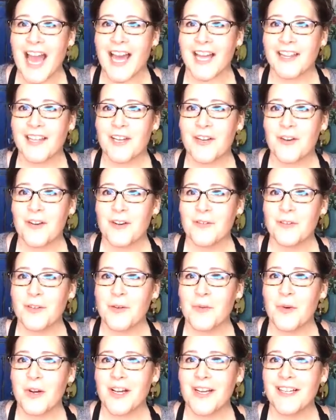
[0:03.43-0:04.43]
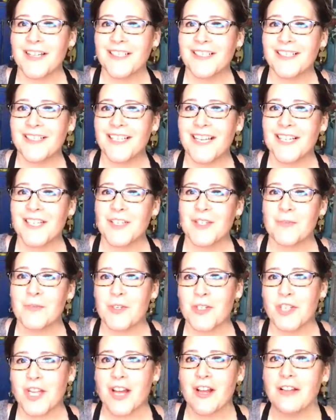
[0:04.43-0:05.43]
Hello everyone, it's
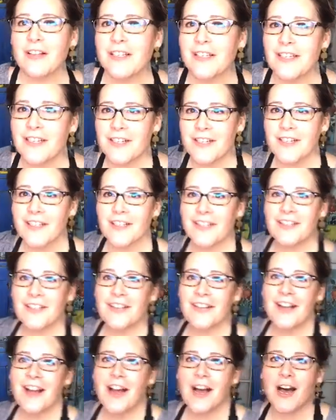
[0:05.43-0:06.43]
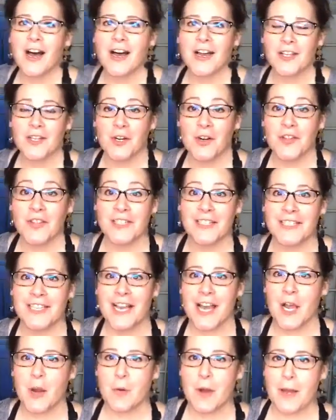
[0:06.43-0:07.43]
Michelle here. You're on the
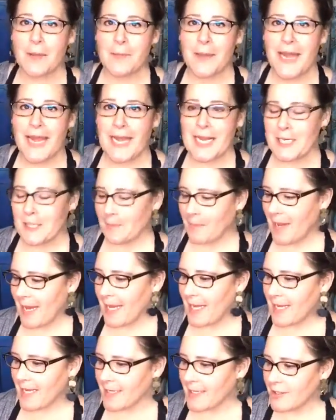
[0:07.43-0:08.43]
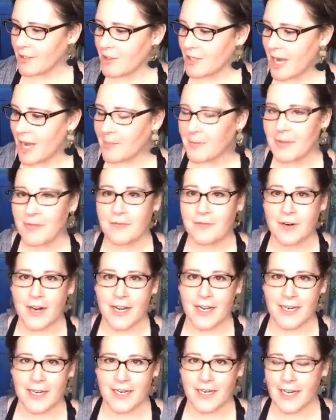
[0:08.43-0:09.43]
DIY paint page. Happy
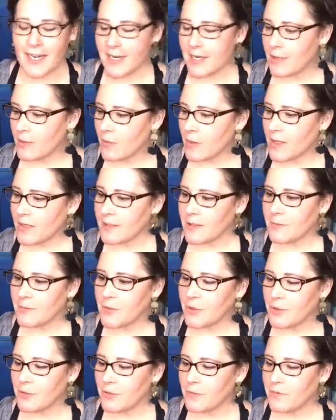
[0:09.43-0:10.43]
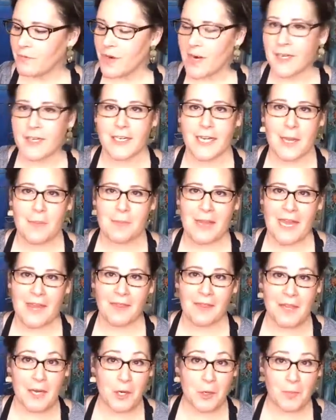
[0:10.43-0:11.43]
Friday night. Welcome to Friday Night
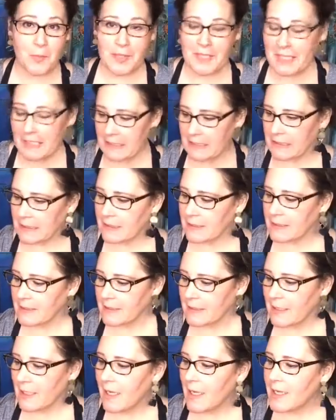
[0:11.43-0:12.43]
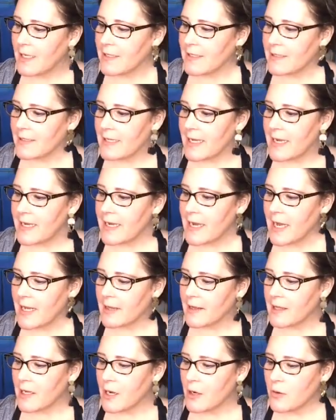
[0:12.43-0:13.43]
Paint Therapy. Say
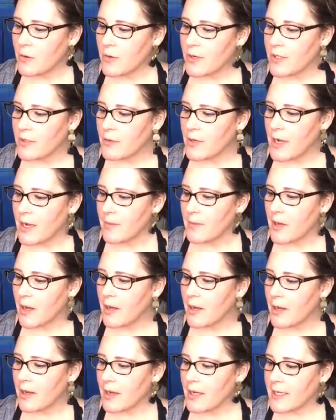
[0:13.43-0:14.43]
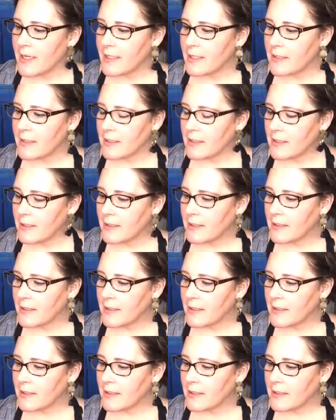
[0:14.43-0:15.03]
hello when you come on.